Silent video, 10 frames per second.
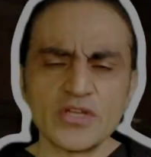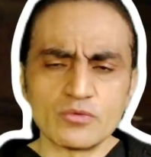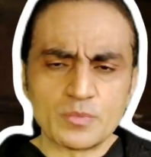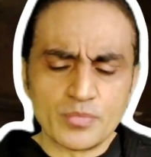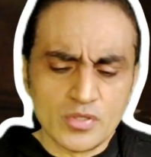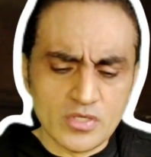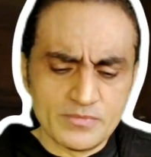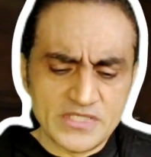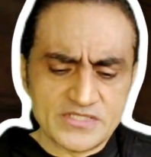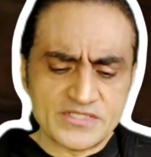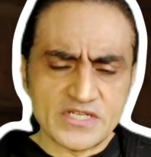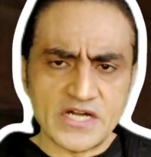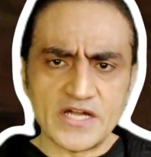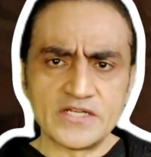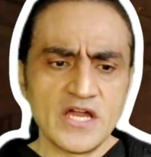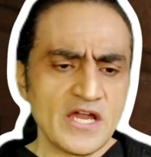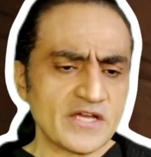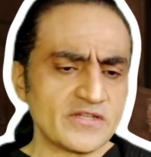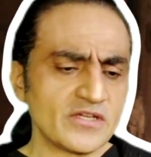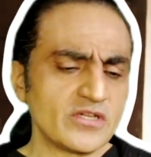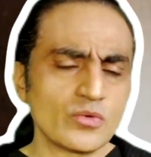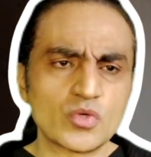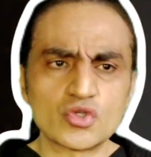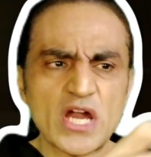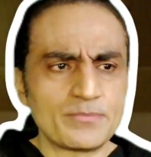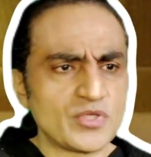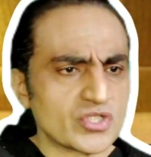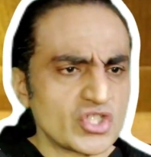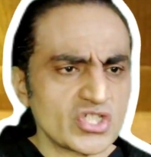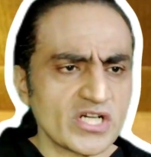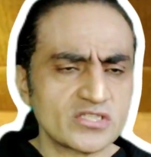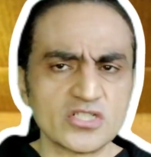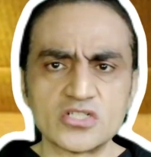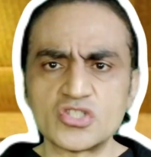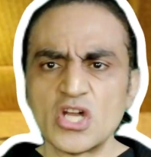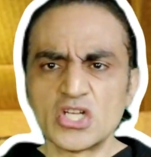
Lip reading: They would pull him inside, and then they would grab their shotguns.